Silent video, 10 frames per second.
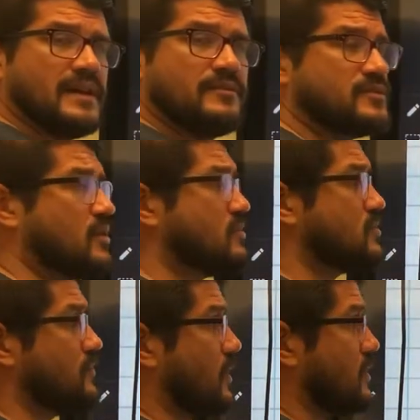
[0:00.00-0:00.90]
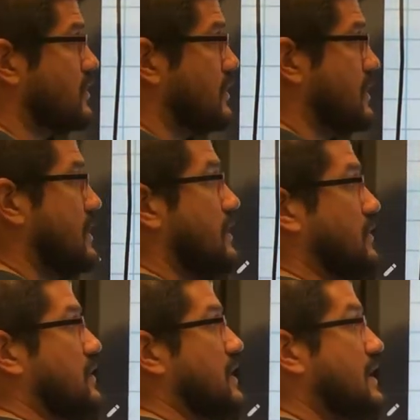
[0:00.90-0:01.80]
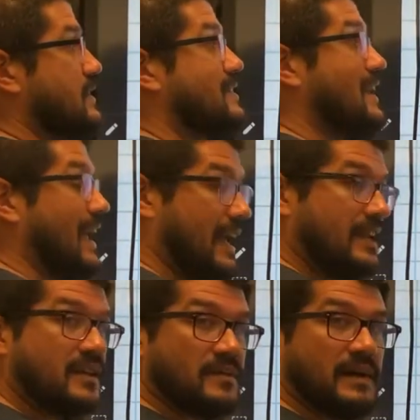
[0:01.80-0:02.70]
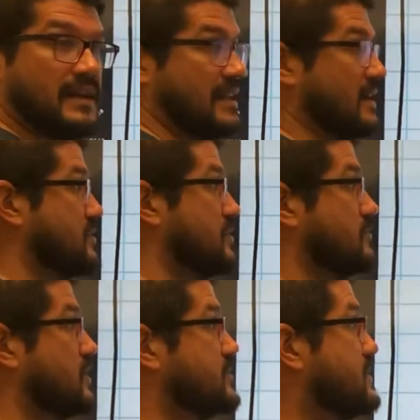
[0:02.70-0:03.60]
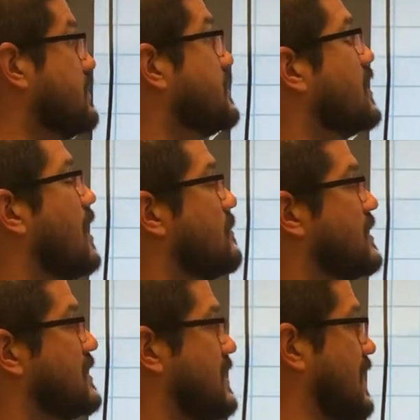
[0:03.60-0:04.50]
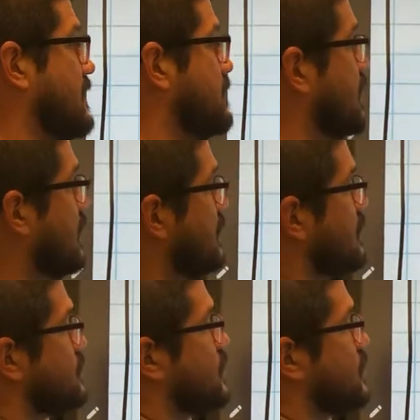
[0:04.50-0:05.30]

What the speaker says: result so far. These can combine like terms. Doesn't happen a lot, but it can. So